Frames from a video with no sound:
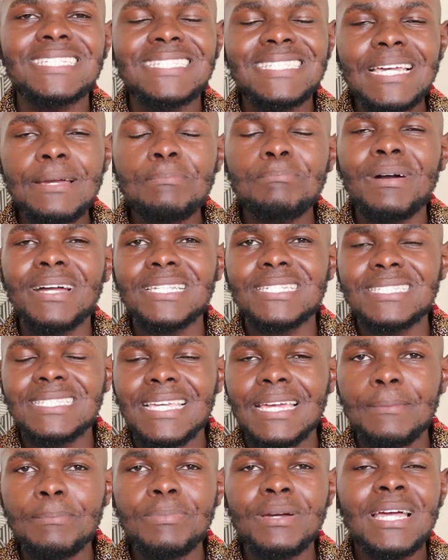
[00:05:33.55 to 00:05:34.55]
step by
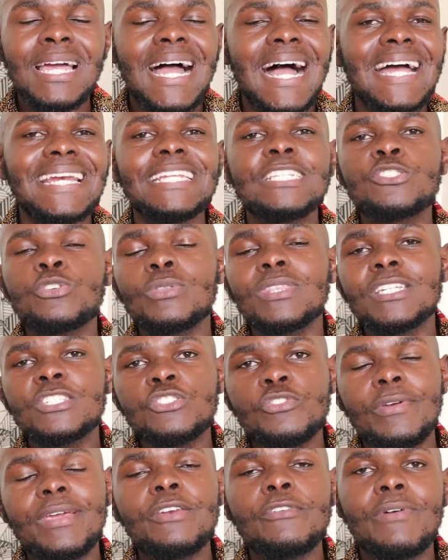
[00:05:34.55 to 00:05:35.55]
step, and it's on the
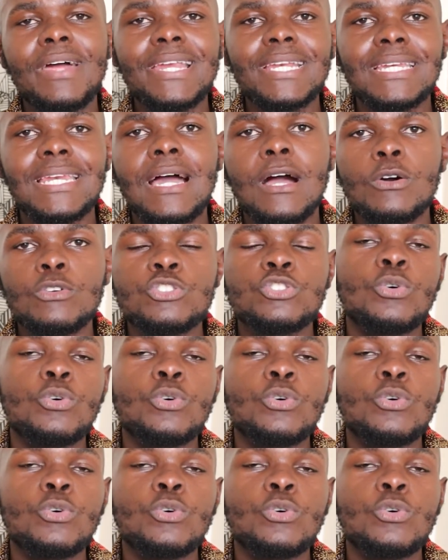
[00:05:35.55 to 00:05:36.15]
screen right now.